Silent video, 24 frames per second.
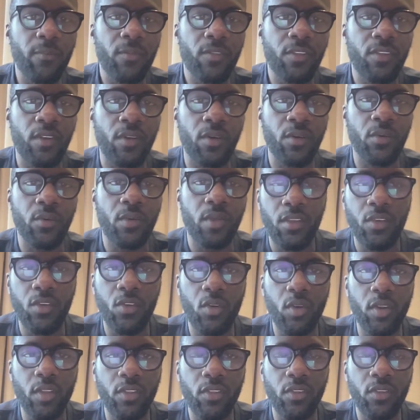So you're
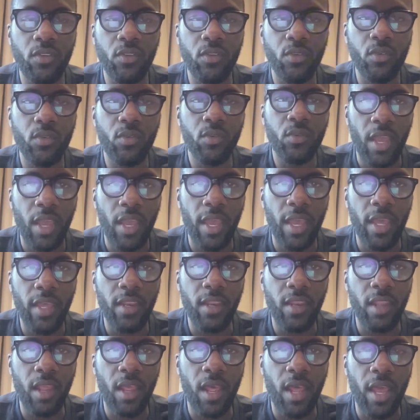going to
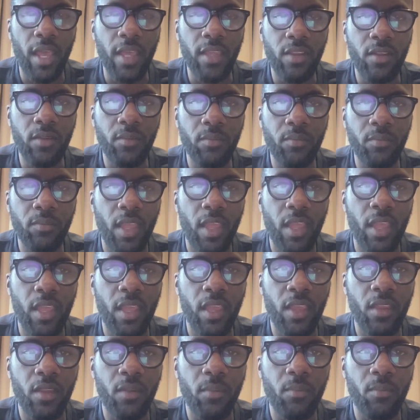add item,
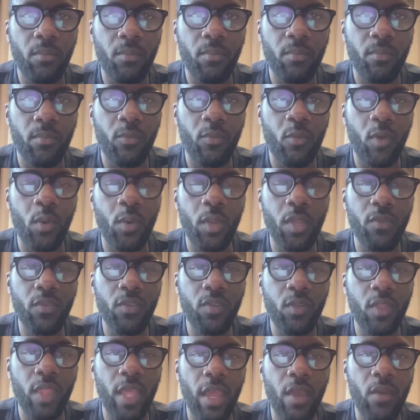and before we even
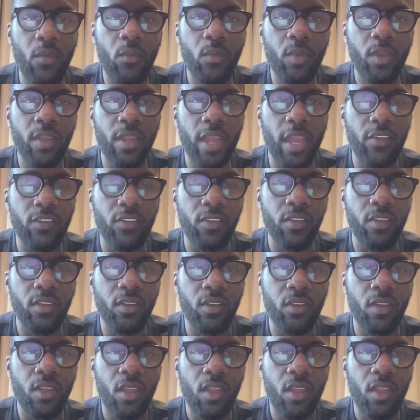do that, we can actually